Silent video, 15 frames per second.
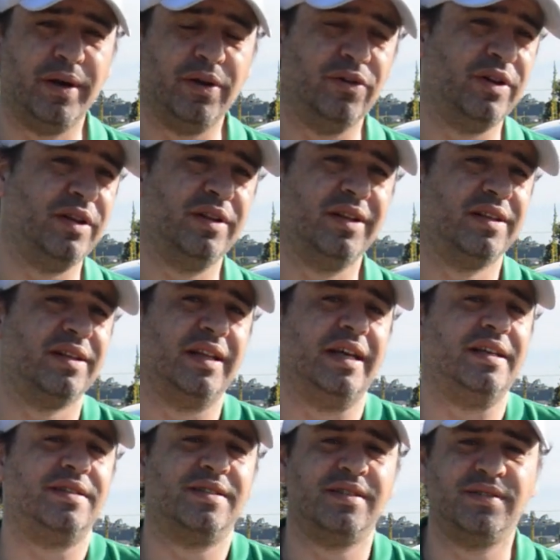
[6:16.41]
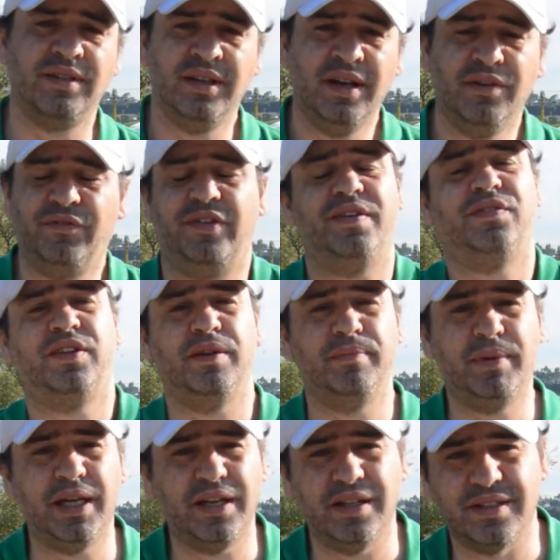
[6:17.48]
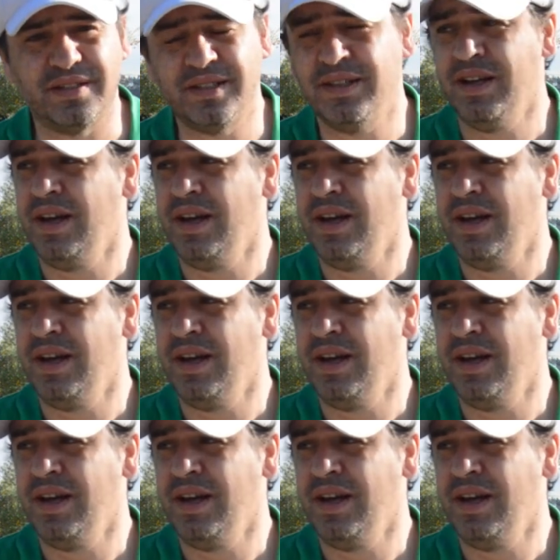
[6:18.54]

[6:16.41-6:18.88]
you need at least 15 minutes.